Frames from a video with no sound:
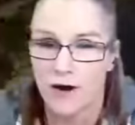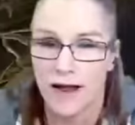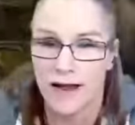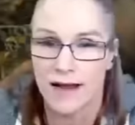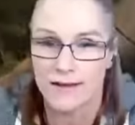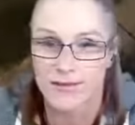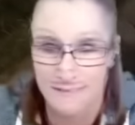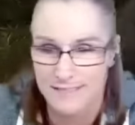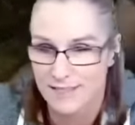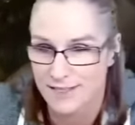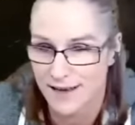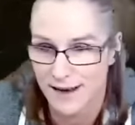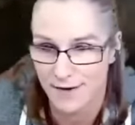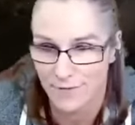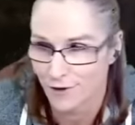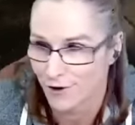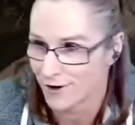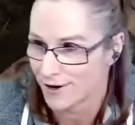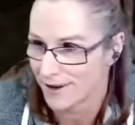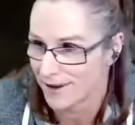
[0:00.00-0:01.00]
It's never
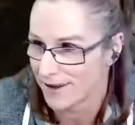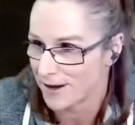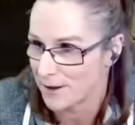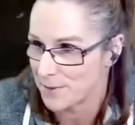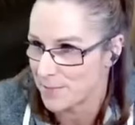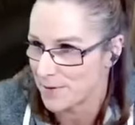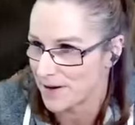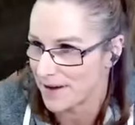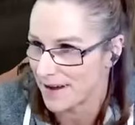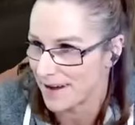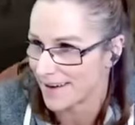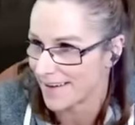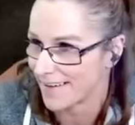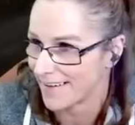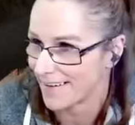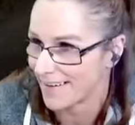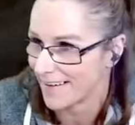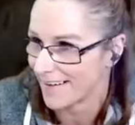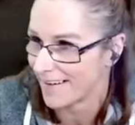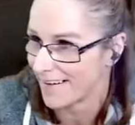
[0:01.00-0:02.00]
gonna come back.
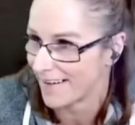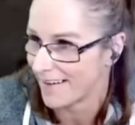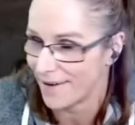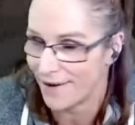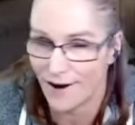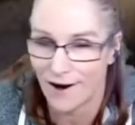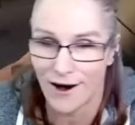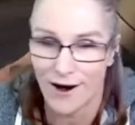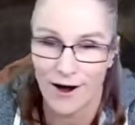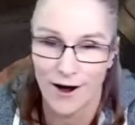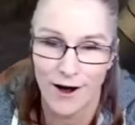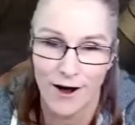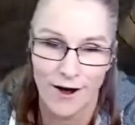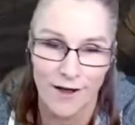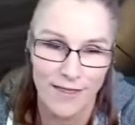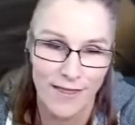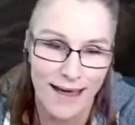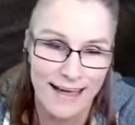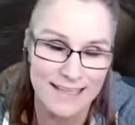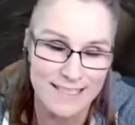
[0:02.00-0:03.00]
Aw, oh,
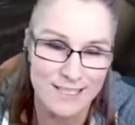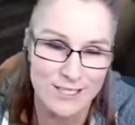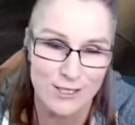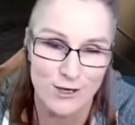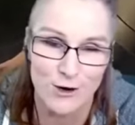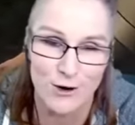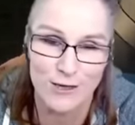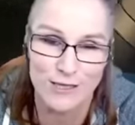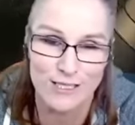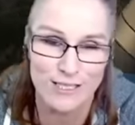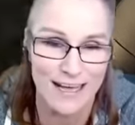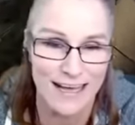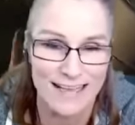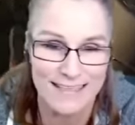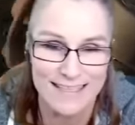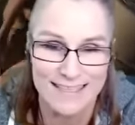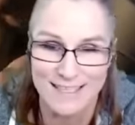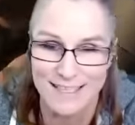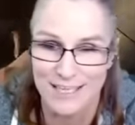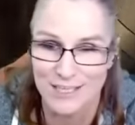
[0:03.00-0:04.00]
that's so- that's
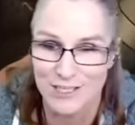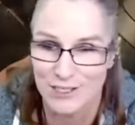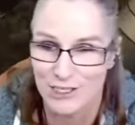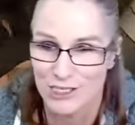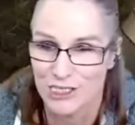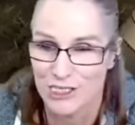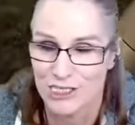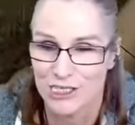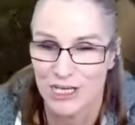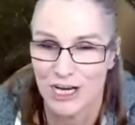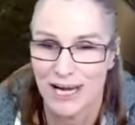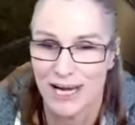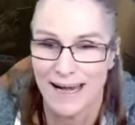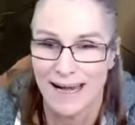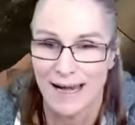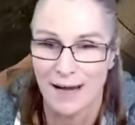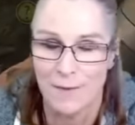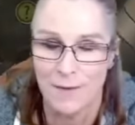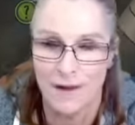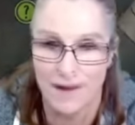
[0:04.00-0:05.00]
such a
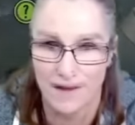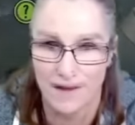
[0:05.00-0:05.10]
shame!